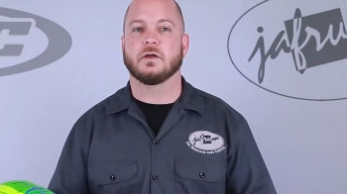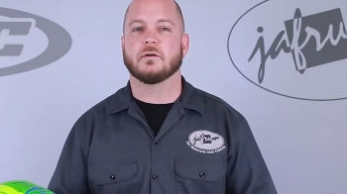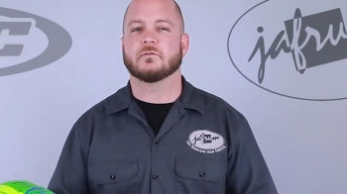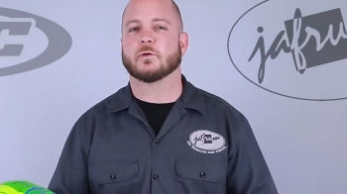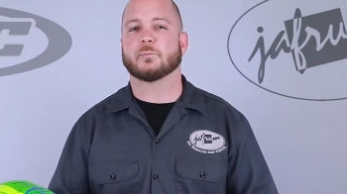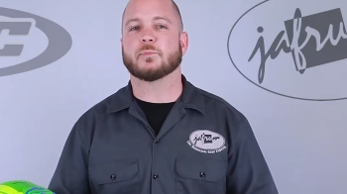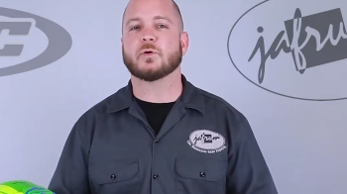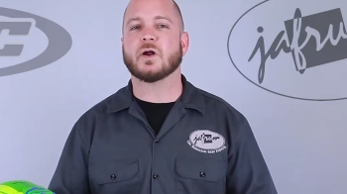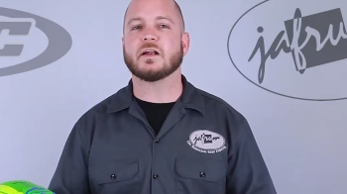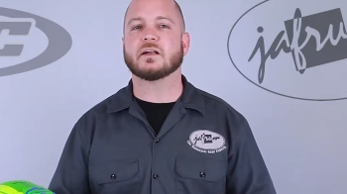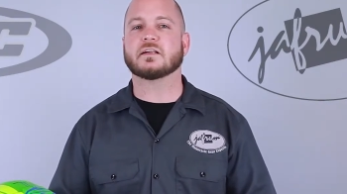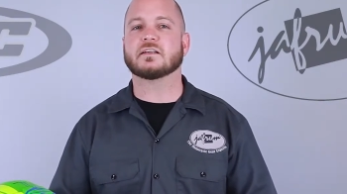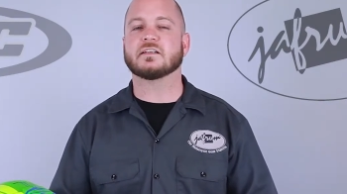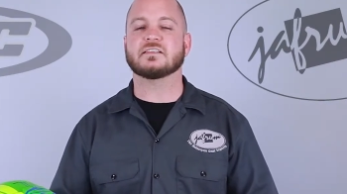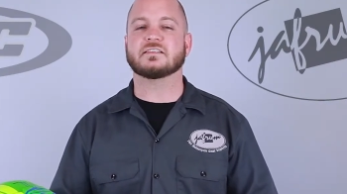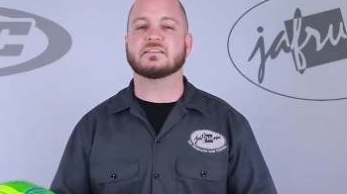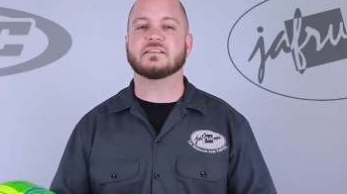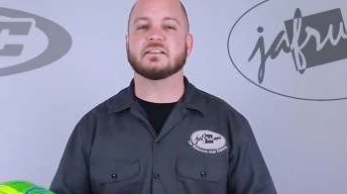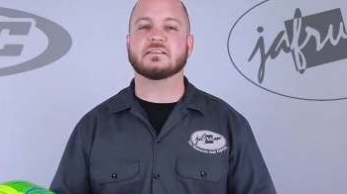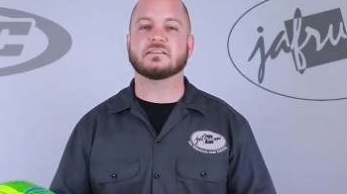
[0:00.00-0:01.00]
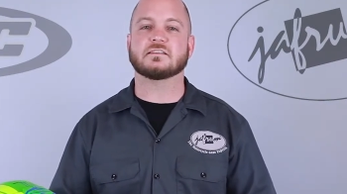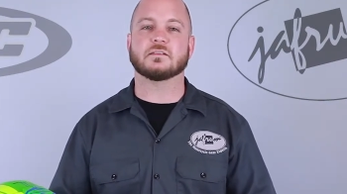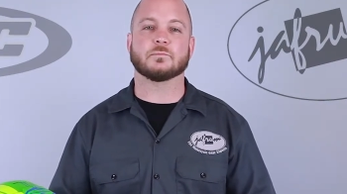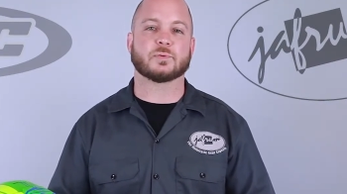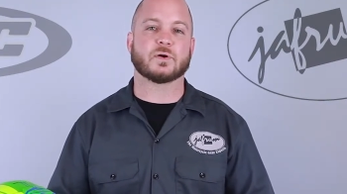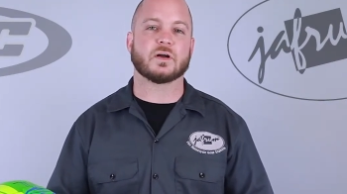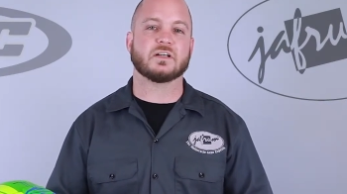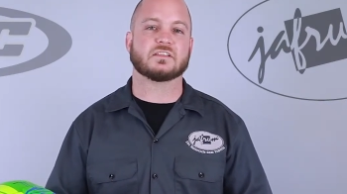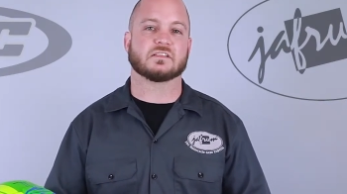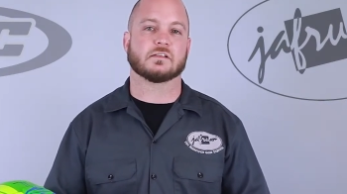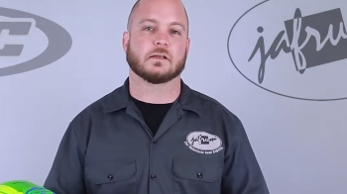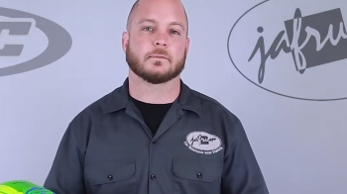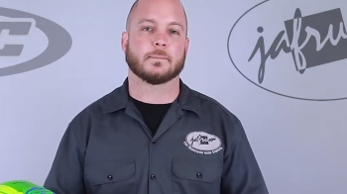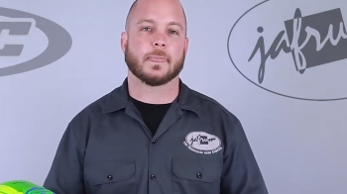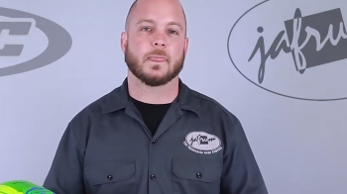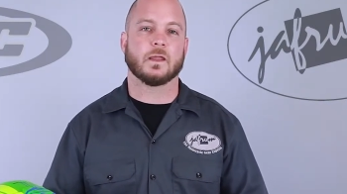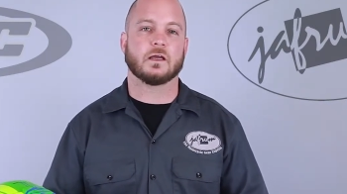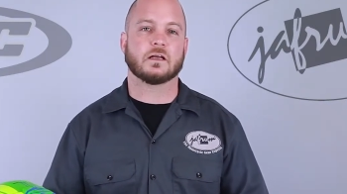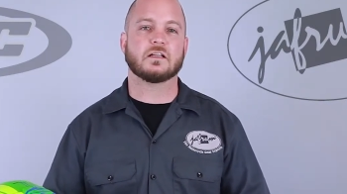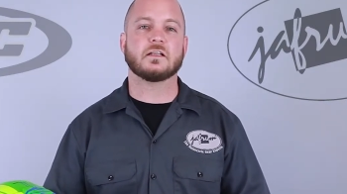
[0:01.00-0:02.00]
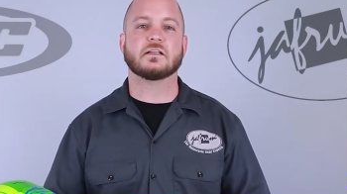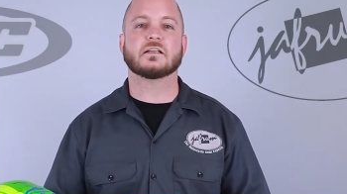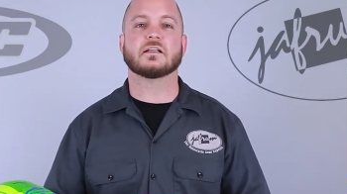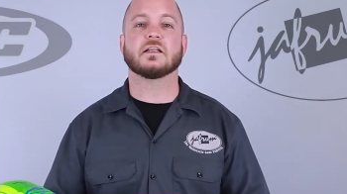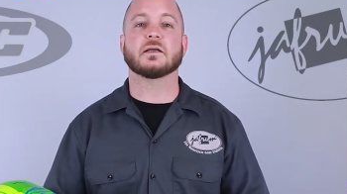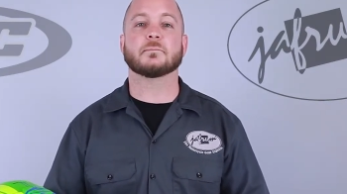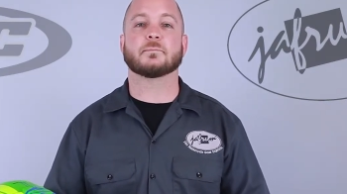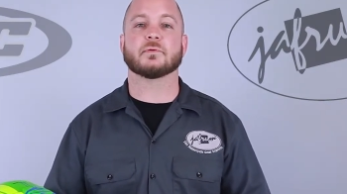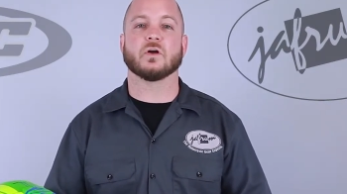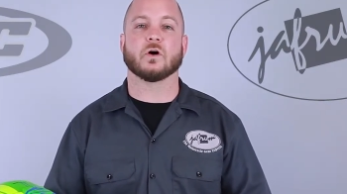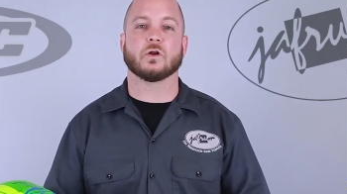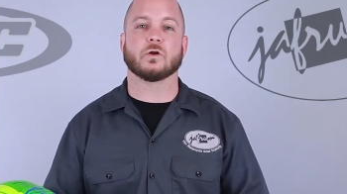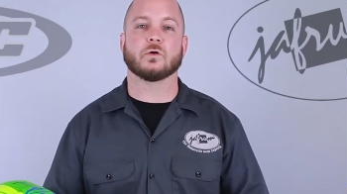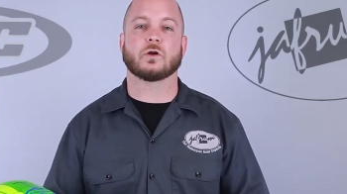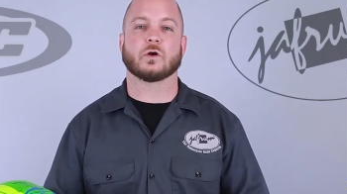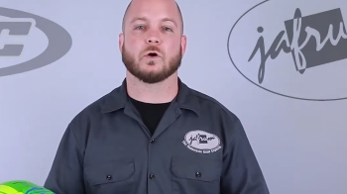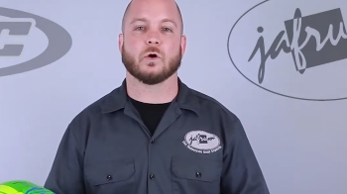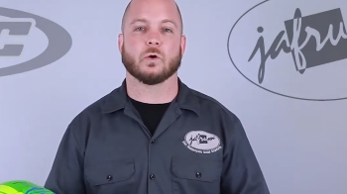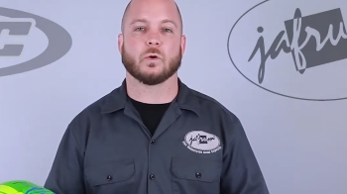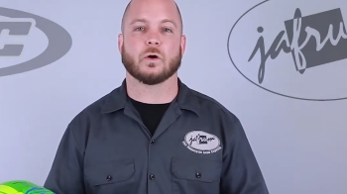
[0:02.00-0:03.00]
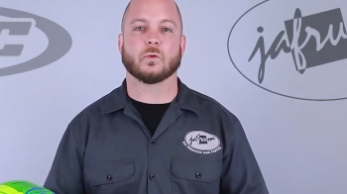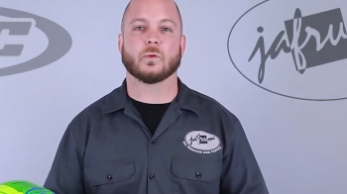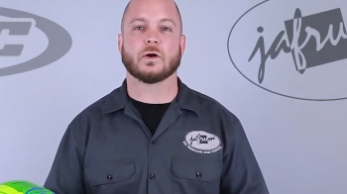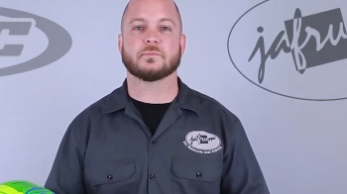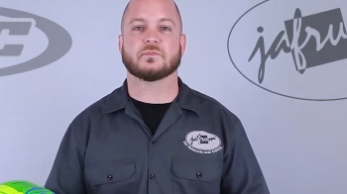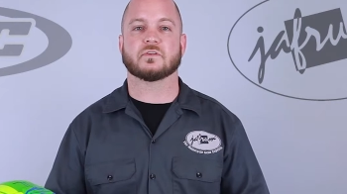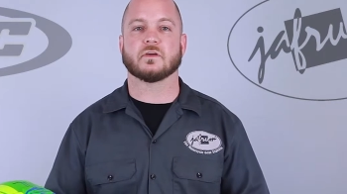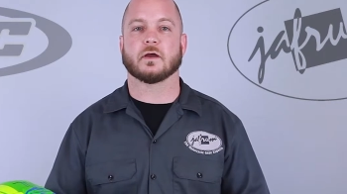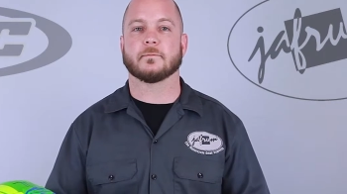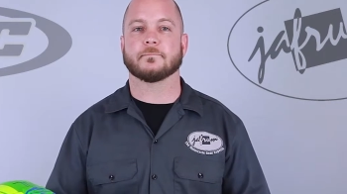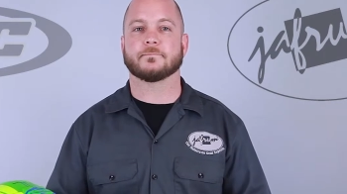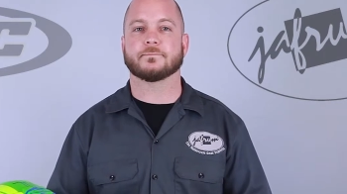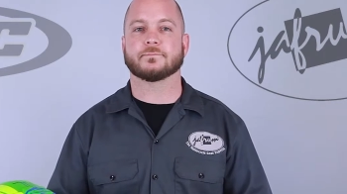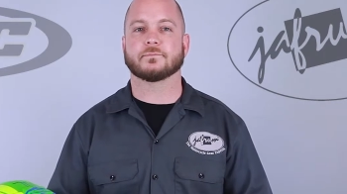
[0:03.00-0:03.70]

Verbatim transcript: For product listings and pricing, click the link below to go to our website.